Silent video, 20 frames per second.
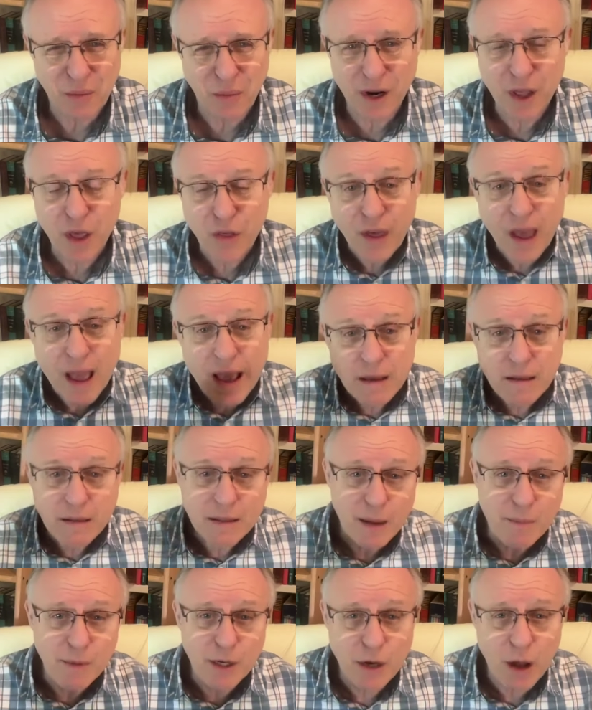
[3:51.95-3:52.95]
What do you think?
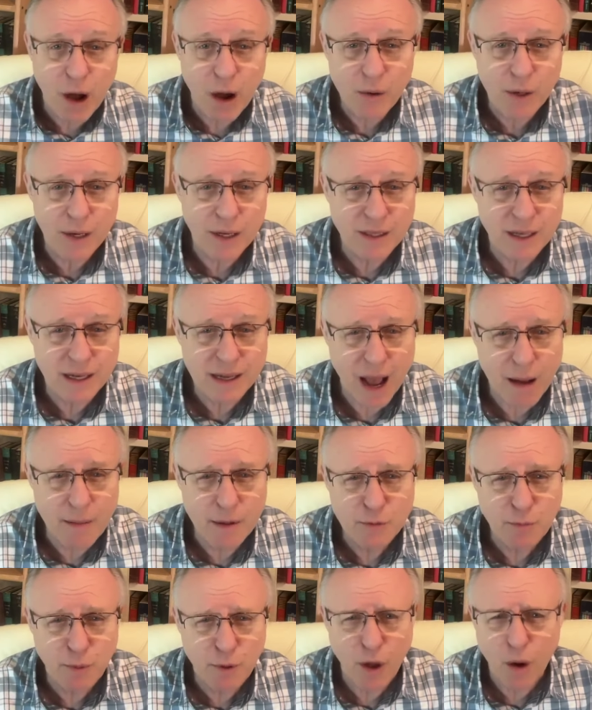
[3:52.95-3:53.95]
Let me know in the
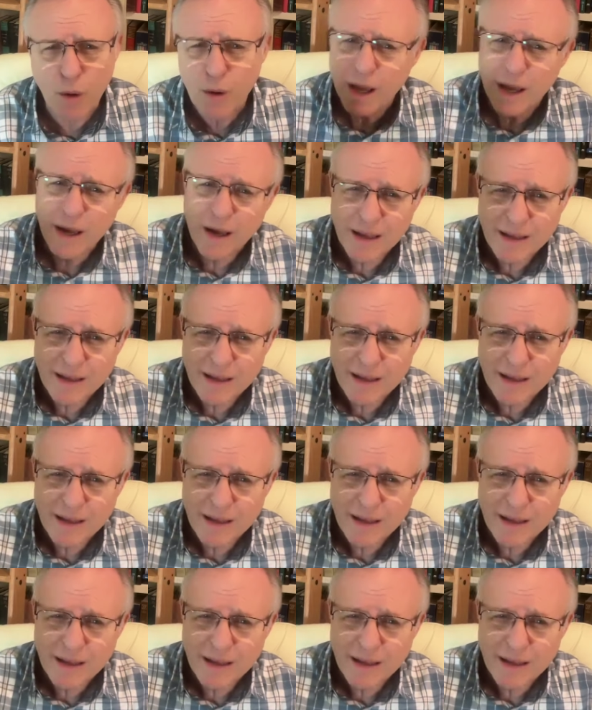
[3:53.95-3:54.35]
comments below.